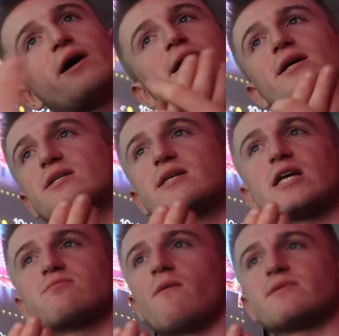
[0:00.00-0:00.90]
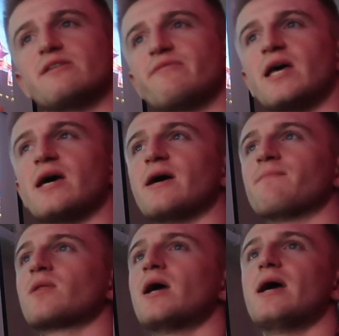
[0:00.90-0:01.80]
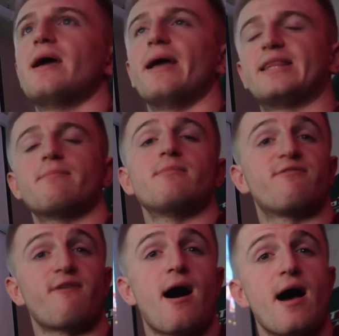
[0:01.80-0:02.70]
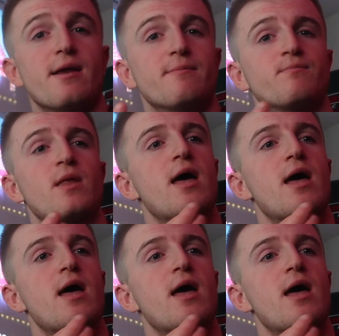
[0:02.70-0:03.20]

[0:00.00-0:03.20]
like, 6 months living here. It did me fine.